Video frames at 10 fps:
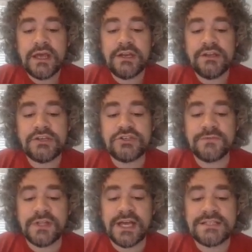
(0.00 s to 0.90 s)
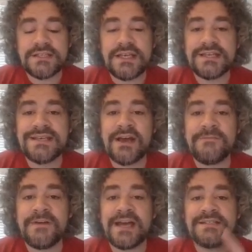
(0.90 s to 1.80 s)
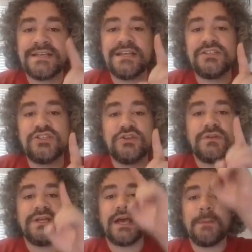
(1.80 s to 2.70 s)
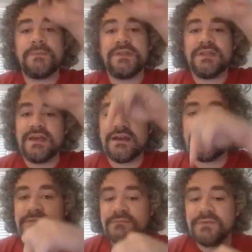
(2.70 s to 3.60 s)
Initial velocity is how fast it's shooting up in the air.